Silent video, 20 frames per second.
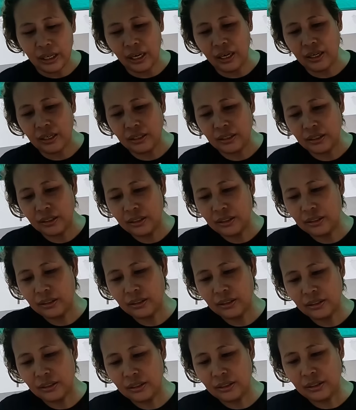Yeah. Yeah?
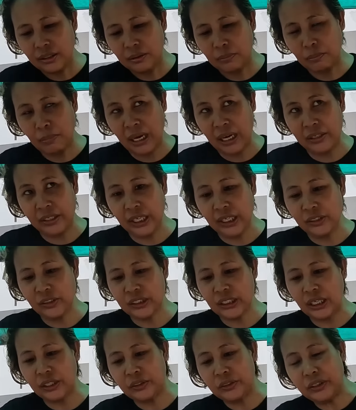Okay. Monday to
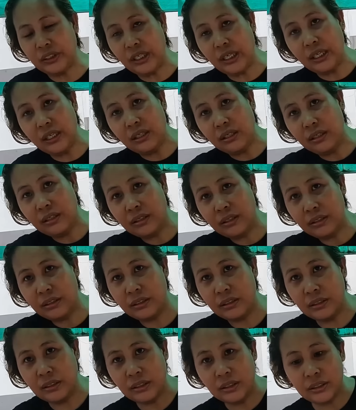Saturday. Monday
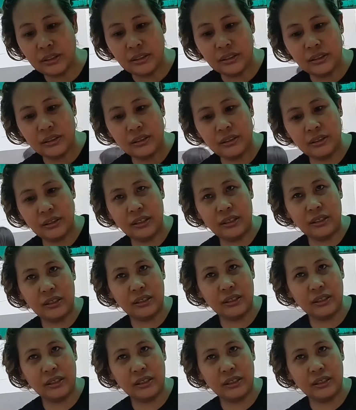to Saturday. Yeah.